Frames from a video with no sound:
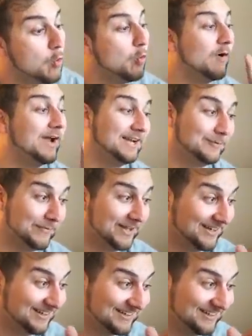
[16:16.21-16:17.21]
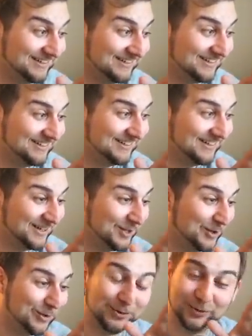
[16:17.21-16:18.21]
Wait a minute.
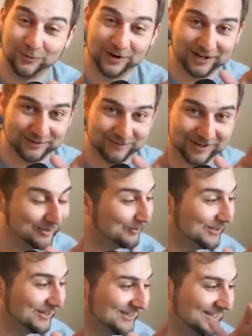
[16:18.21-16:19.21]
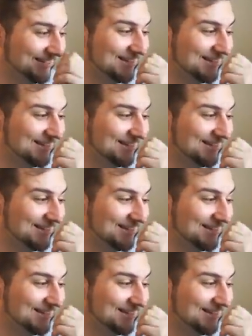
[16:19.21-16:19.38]
Wait a minute. We